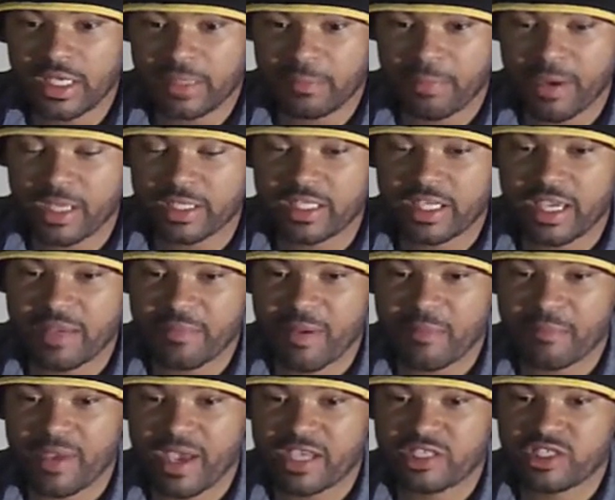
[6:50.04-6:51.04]
About to get
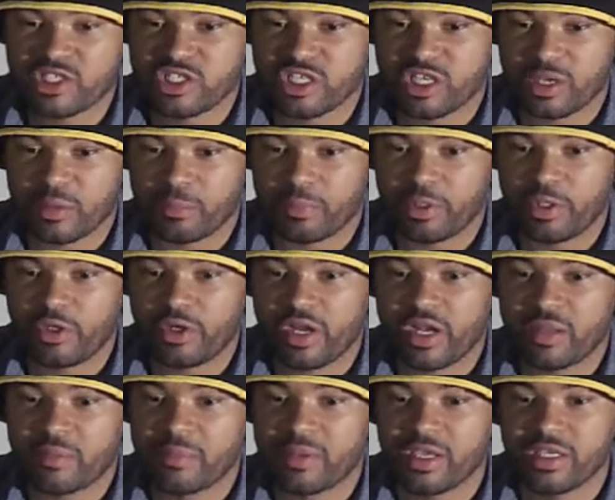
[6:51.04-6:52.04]
my master's in computer
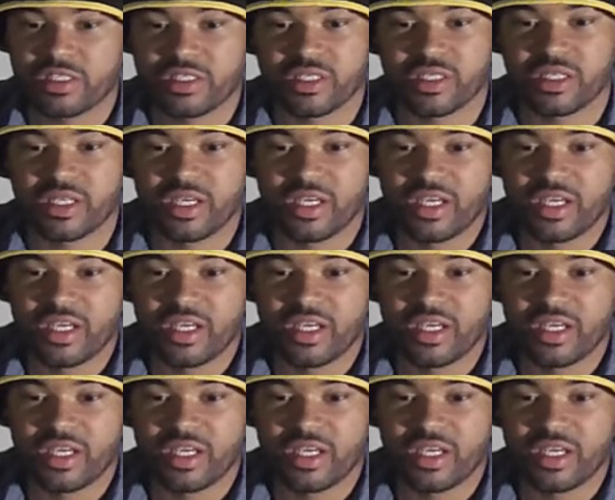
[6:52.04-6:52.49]
animation.